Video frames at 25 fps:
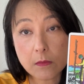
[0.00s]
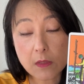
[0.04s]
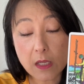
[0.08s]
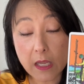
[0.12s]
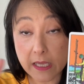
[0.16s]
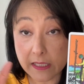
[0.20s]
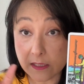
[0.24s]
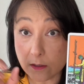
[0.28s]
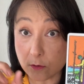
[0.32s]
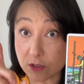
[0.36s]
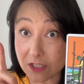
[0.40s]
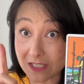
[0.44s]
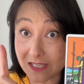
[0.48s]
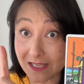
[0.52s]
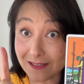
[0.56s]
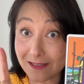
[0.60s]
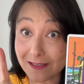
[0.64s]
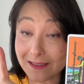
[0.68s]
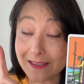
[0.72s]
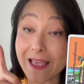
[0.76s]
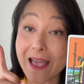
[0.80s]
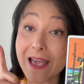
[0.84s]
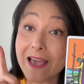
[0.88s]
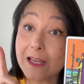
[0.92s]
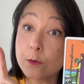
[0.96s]
And I would say
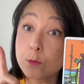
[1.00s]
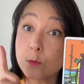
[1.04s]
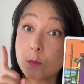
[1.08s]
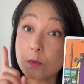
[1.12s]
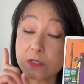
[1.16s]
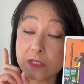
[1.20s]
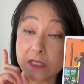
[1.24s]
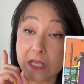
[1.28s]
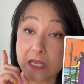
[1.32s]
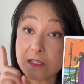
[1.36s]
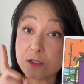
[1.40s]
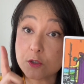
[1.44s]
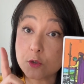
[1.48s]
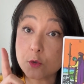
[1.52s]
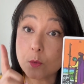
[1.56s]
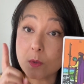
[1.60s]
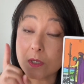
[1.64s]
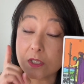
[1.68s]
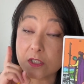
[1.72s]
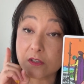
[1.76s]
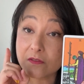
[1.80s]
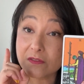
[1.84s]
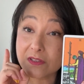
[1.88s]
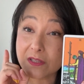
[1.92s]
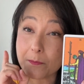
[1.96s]
that is
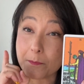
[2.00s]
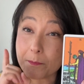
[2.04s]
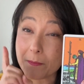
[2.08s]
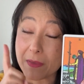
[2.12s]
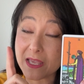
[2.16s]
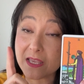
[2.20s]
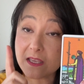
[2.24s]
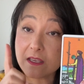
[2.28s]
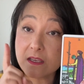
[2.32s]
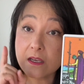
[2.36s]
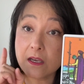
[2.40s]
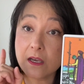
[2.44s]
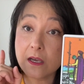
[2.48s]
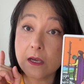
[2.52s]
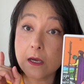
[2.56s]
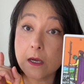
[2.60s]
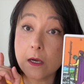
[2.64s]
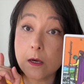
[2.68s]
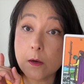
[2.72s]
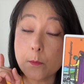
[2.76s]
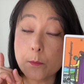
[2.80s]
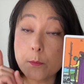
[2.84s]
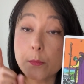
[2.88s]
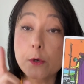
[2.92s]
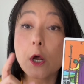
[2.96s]
one of the main
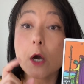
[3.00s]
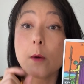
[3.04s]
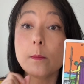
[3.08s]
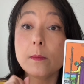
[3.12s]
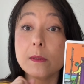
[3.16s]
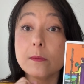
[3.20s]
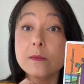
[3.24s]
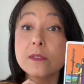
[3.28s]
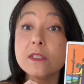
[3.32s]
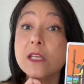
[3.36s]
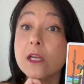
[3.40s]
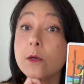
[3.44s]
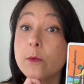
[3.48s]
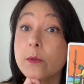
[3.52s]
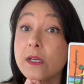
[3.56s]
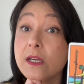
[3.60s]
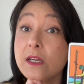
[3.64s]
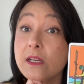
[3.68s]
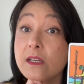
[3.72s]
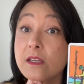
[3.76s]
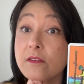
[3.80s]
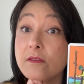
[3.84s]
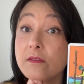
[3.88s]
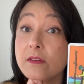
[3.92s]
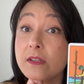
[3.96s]
problems that we are
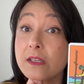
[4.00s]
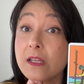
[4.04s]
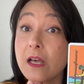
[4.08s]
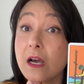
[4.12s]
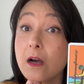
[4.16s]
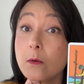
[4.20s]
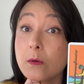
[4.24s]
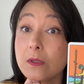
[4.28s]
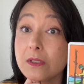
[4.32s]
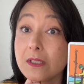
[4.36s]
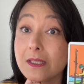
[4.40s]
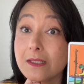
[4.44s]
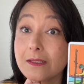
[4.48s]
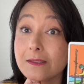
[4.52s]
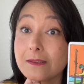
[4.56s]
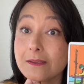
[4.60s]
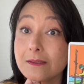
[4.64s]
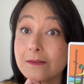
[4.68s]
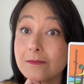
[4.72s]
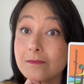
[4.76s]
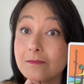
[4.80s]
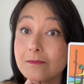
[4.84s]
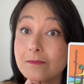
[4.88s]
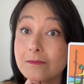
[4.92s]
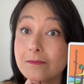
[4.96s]
living
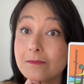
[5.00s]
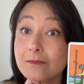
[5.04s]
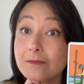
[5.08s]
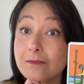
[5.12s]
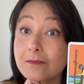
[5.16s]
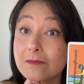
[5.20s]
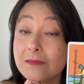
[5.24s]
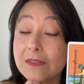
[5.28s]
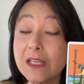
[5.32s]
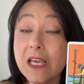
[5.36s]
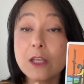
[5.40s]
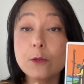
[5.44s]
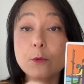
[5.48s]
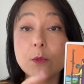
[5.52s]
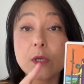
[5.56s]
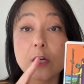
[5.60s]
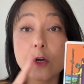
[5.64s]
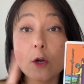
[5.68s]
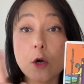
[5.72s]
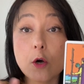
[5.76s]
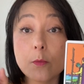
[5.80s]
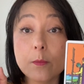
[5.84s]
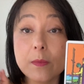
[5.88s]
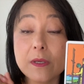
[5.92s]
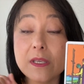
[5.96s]
nowadays. And we are
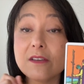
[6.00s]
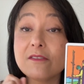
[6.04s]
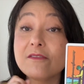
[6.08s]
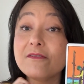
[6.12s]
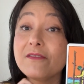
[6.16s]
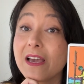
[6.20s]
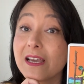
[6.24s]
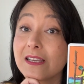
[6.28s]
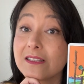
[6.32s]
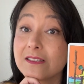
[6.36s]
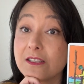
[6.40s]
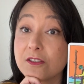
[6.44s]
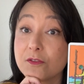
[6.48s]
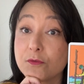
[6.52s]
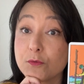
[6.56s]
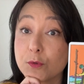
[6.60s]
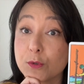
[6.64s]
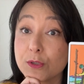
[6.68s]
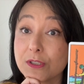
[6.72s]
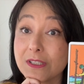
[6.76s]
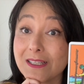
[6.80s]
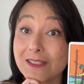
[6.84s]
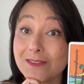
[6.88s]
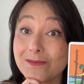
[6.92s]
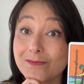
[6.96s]
all being affected
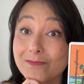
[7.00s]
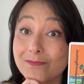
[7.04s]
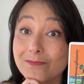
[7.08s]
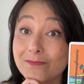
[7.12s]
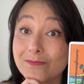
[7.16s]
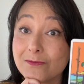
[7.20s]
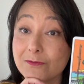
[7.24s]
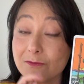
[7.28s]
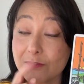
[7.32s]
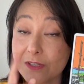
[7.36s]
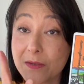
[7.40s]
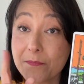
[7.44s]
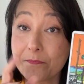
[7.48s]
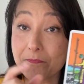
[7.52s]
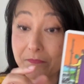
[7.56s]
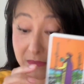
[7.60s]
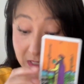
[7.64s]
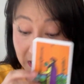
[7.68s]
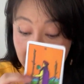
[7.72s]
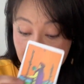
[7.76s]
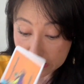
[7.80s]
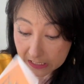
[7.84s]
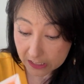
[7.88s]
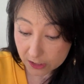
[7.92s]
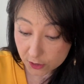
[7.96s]
for that, right?
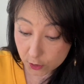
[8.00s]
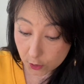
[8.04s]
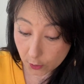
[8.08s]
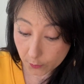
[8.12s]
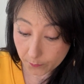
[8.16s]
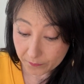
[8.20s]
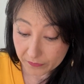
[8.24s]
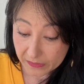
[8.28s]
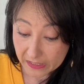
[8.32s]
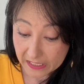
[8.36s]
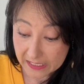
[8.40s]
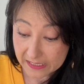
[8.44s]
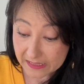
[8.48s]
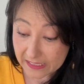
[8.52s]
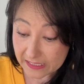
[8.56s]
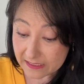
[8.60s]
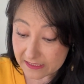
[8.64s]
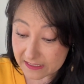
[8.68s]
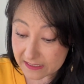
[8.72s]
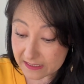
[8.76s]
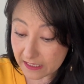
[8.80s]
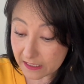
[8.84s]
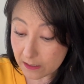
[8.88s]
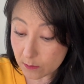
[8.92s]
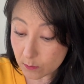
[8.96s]
So
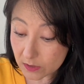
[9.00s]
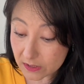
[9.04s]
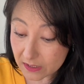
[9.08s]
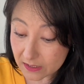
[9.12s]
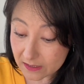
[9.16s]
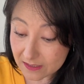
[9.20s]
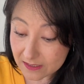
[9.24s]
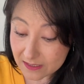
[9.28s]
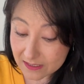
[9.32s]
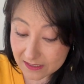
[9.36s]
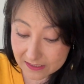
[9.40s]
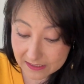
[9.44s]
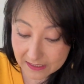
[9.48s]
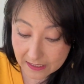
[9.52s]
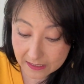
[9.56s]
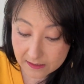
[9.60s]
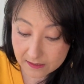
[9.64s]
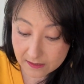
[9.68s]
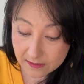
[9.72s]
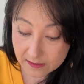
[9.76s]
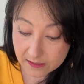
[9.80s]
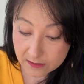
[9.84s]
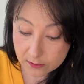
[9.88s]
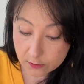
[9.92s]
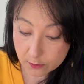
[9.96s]
let's say I want to understand
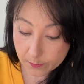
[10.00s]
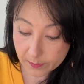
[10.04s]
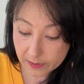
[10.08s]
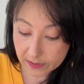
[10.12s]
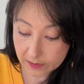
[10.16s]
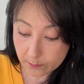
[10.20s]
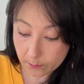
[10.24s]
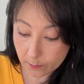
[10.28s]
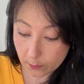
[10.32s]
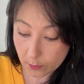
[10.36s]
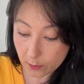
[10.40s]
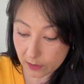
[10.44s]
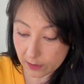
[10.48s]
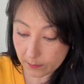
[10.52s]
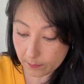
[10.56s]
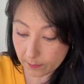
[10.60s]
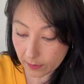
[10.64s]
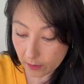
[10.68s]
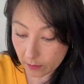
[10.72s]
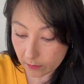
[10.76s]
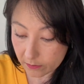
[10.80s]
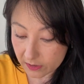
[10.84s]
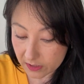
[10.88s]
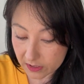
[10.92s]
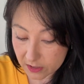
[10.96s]
a little bit more
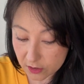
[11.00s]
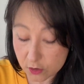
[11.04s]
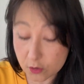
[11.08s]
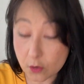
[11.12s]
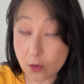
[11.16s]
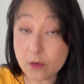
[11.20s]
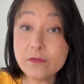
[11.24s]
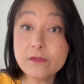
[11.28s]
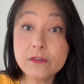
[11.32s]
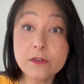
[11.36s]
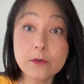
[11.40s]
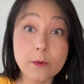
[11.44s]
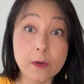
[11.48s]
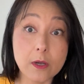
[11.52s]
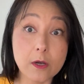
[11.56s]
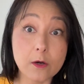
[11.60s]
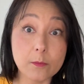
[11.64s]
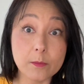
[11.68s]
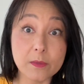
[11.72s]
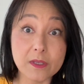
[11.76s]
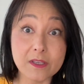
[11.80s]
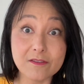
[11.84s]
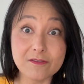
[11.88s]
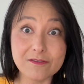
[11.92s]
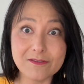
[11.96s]
about these
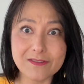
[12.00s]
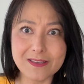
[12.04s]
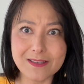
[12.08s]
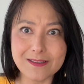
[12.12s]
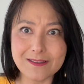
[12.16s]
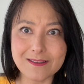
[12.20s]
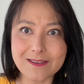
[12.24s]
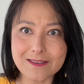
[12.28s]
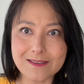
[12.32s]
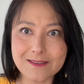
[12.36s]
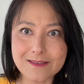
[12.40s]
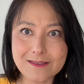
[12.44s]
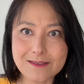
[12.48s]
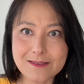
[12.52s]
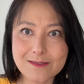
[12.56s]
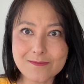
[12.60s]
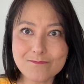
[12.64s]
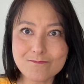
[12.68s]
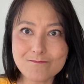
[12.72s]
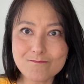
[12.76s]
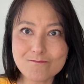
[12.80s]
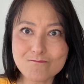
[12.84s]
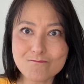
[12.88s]
overwhelming feelings,